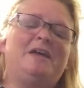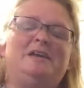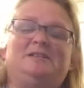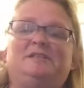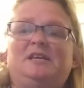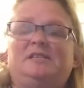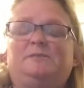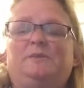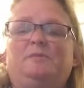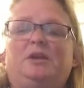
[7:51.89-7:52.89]
It saves
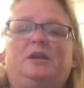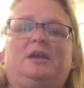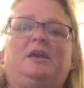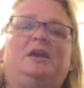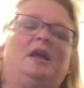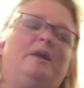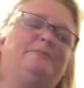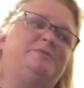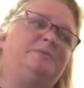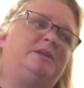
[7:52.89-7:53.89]
me money. It
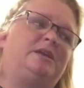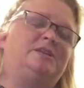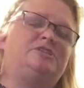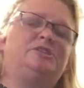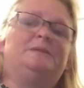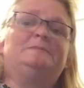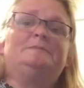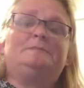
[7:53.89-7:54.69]
helps me in the kitchen.